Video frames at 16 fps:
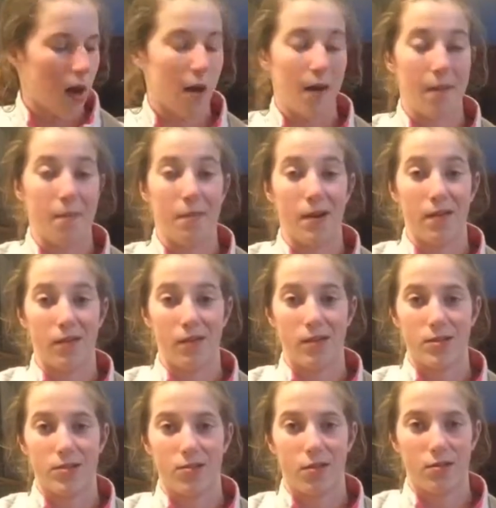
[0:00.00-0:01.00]
But
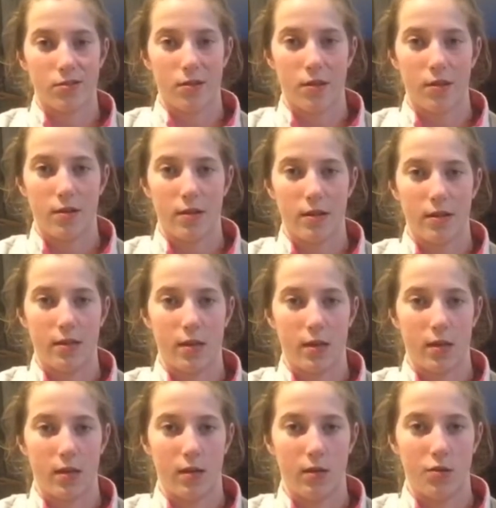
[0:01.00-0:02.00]
for this, you're also going to need
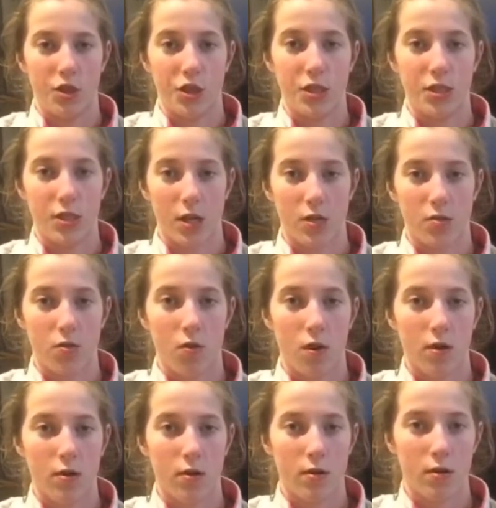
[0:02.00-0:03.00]
the G sus
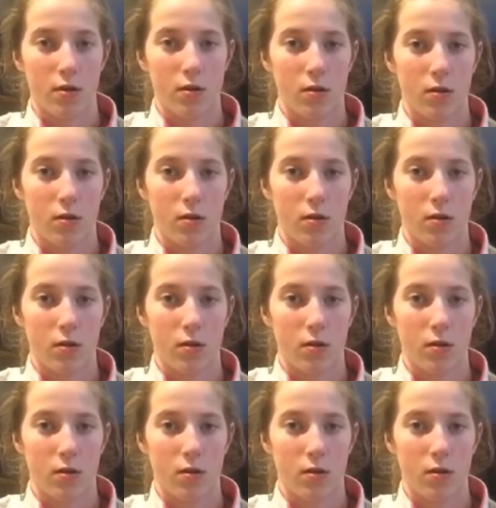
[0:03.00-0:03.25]
chord.